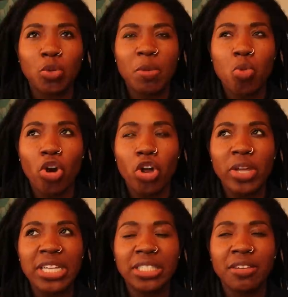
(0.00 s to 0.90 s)
a little bit more
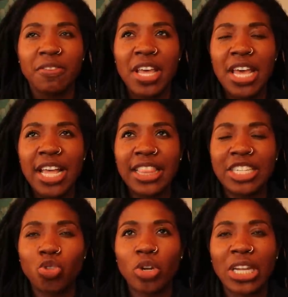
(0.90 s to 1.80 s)
cohesive.
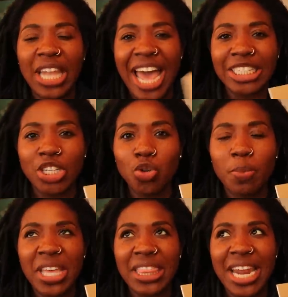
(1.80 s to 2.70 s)
This sort of last little
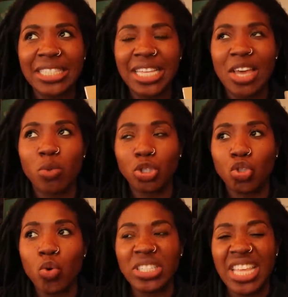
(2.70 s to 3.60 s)
bit that I said
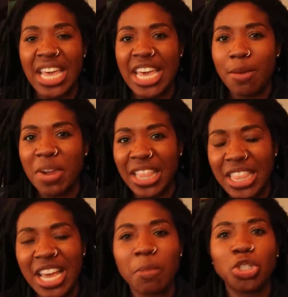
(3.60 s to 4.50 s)
was towards the end, but I
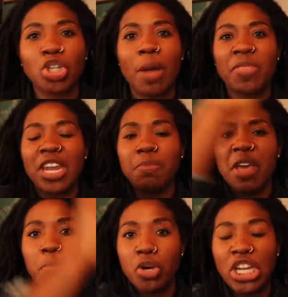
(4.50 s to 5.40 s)
think I'm gonna chop that up
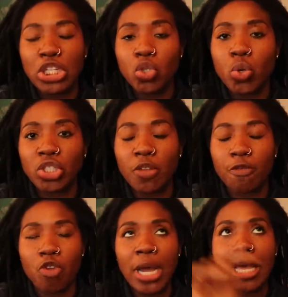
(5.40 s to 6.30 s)
and put it towards the
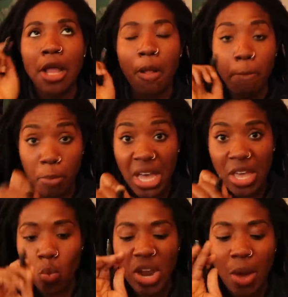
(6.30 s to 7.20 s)
front.
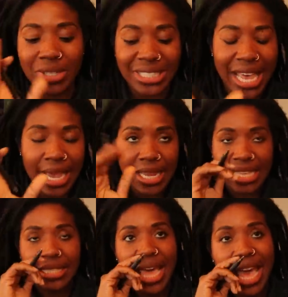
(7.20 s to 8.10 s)
But what I was saying
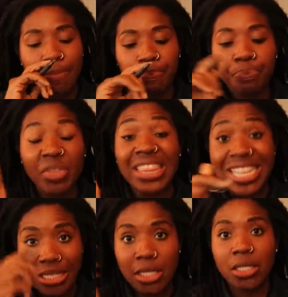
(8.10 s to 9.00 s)
is that
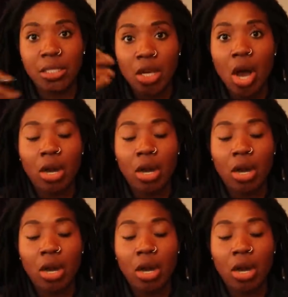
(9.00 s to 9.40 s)
this